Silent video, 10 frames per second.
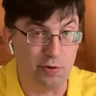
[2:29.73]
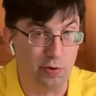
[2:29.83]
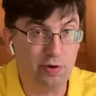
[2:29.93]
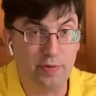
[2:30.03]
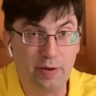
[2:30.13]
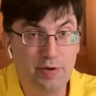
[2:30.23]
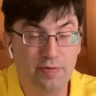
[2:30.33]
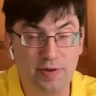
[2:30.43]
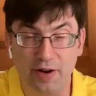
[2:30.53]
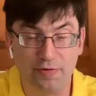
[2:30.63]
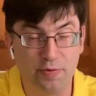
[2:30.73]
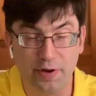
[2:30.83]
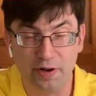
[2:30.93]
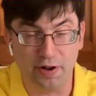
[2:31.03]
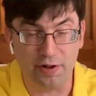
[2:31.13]
Or maybe you're not
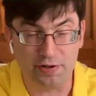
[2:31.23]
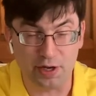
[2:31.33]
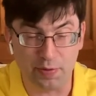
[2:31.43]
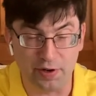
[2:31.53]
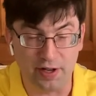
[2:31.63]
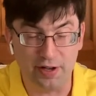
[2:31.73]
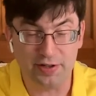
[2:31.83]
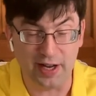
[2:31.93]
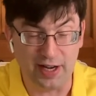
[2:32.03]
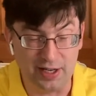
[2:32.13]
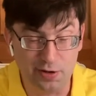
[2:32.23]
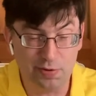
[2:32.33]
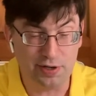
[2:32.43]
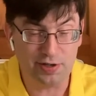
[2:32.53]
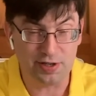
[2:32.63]
familiar at all Shepherd of the Hills and you
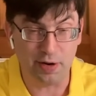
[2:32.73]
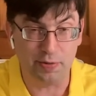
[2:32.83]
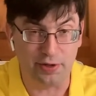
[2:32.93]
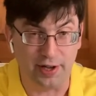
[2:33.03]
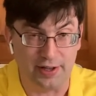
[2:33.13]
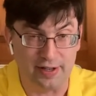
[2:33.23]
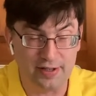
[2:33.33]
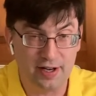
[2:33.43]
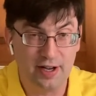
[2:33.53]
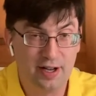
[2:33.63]
just stumbled on this.